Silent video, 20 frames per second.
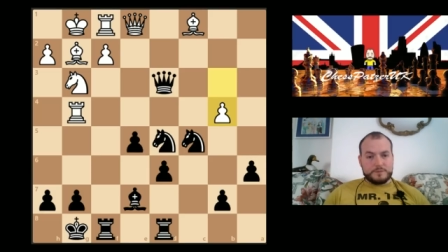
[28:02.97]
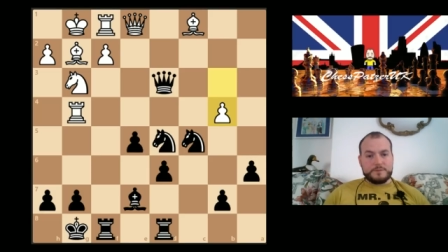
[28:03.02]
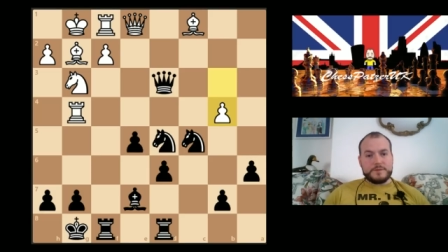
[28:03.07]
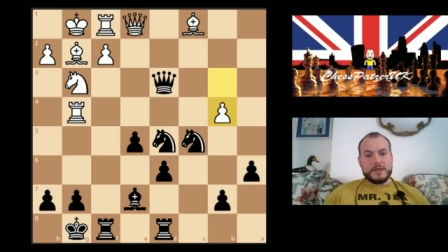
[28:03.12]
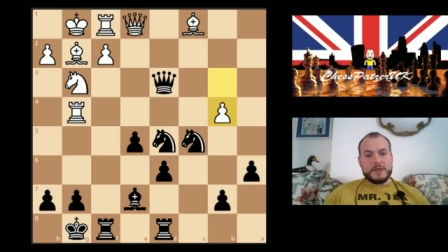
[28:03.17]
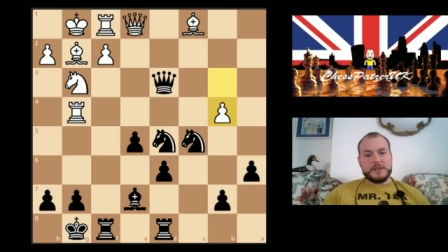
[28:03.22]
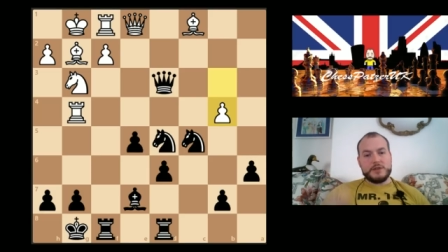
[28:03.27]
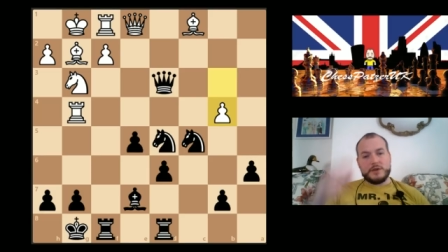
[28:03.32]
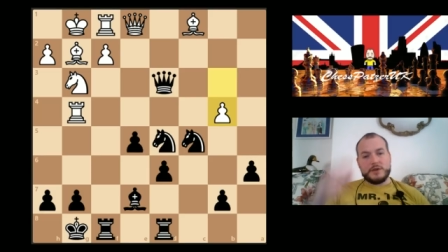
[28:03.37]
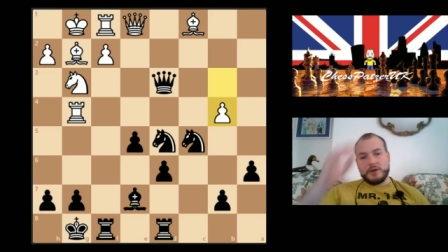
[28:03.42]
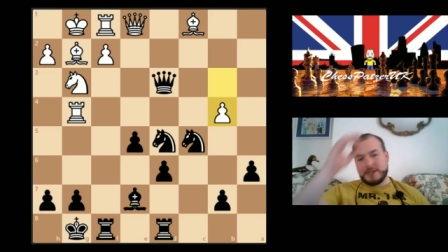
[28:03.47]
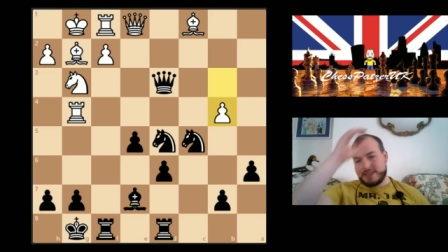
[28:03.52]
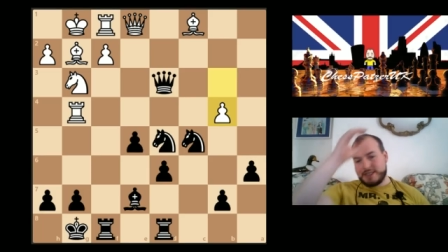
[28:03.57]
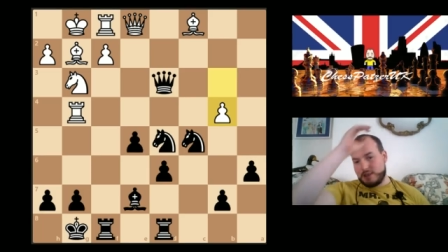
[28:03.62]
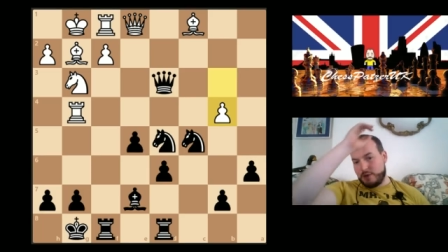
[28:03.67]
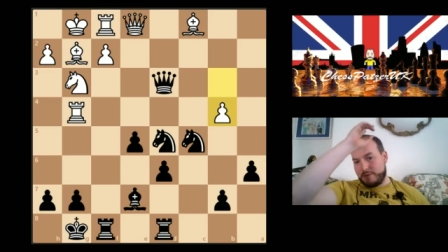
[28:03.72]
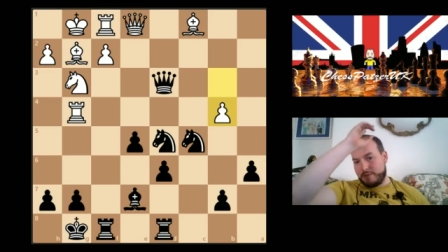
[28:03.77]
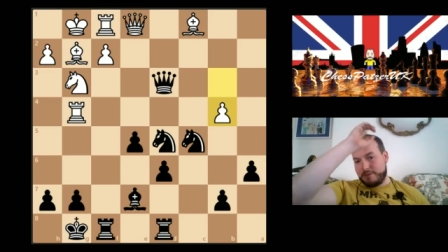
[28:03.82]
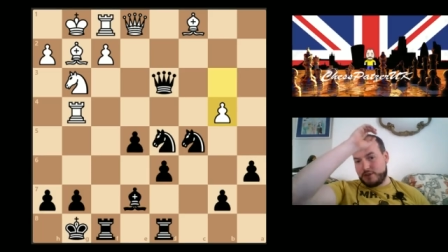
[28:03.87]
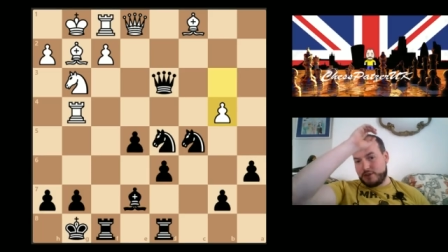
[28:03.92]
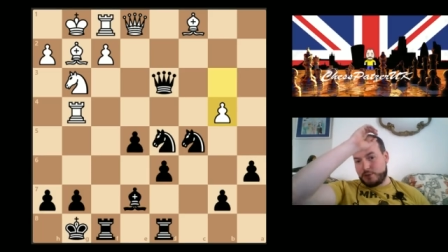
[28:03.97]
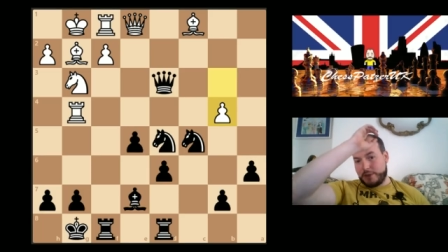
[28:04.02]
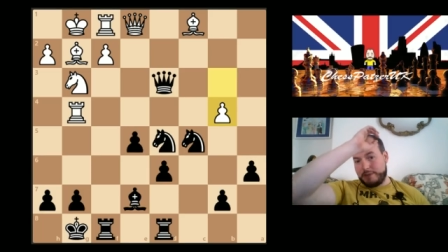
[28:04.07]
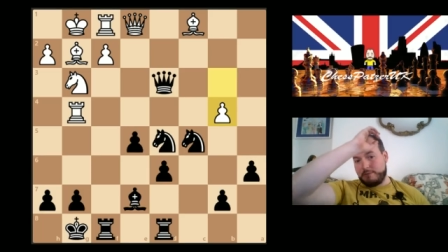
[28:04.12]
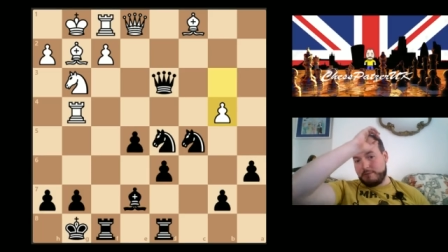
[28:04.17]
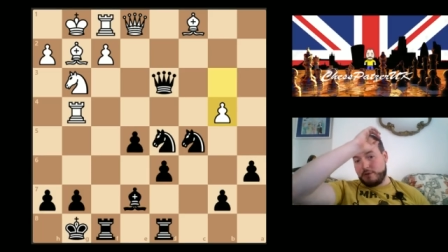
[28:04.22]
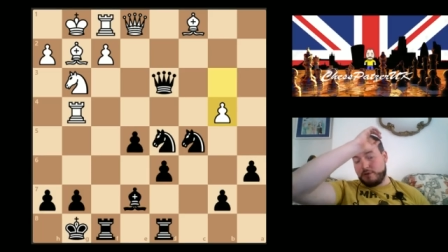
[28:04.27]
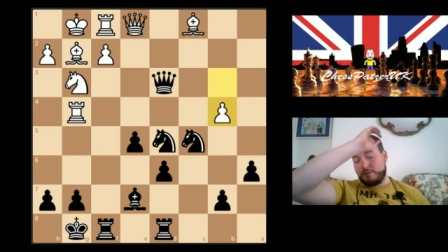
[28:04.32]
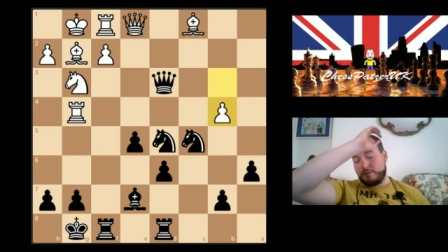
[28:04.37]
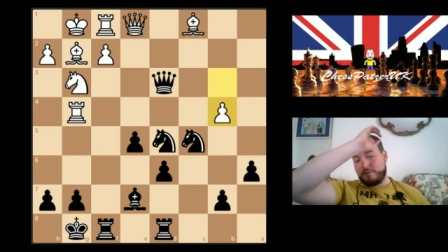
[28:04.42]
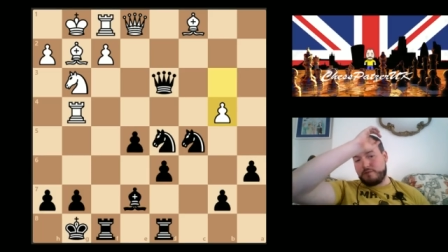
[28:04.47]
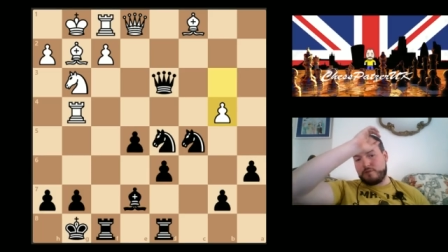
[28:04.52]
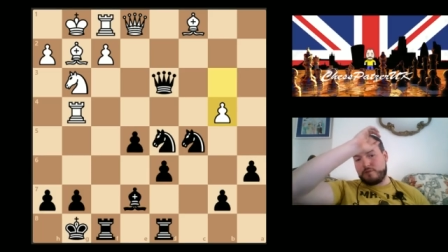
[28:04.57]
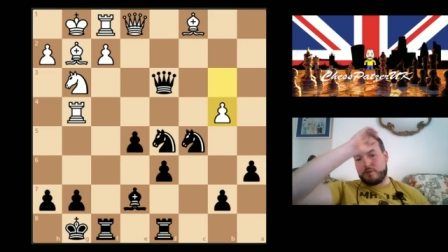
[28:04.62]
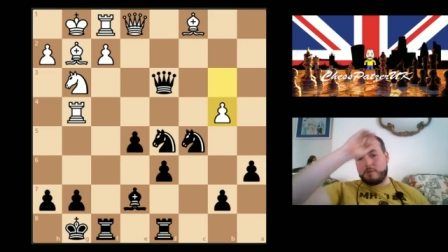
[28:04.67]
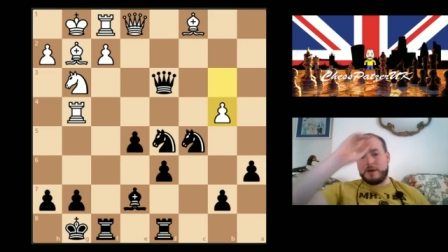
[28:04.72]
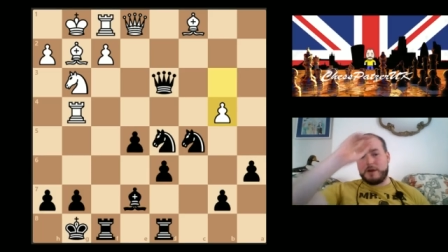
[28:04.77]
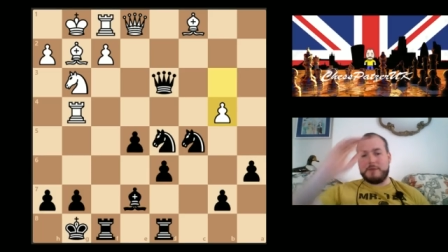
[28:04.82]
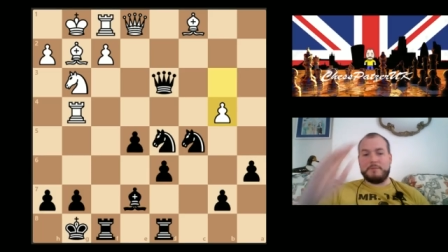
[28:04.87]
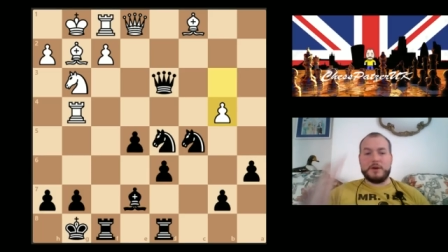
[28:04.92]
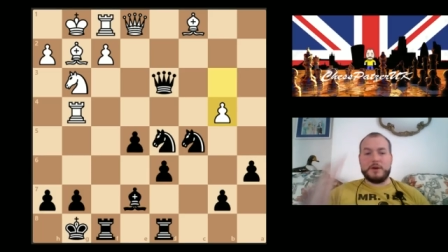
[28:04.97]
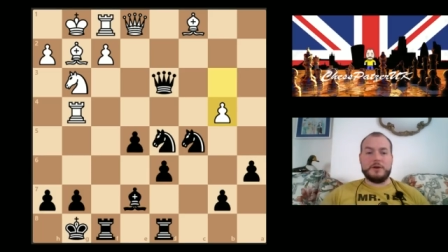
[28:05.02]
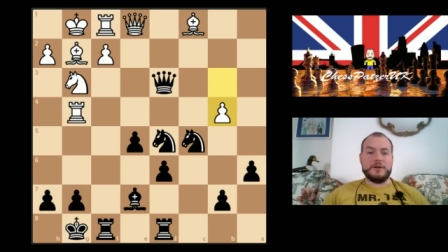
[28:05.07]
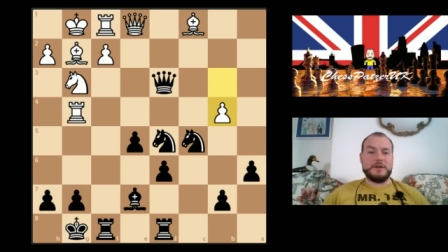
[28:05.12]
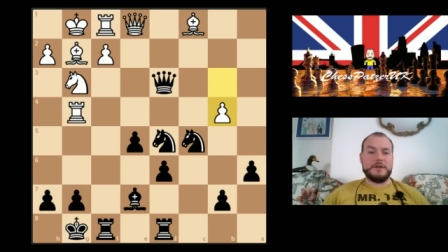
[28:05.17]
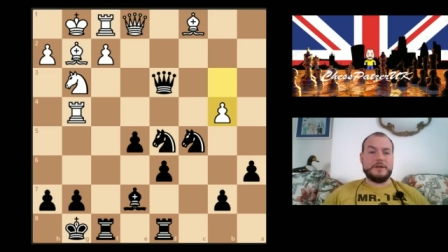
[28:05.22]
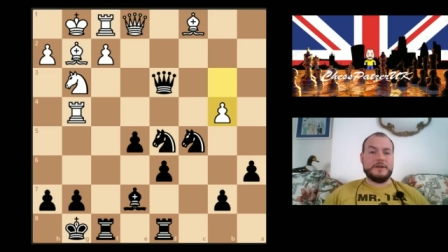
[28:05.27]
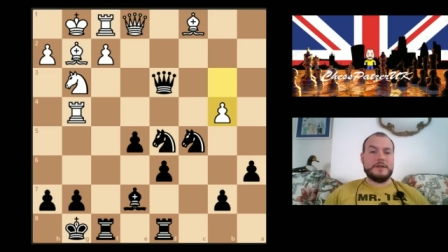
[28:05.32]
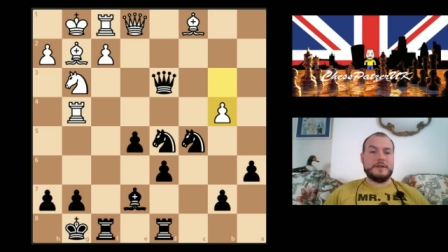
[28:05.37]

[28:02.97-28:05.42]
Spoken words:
So a nice little in-between move from my opponent.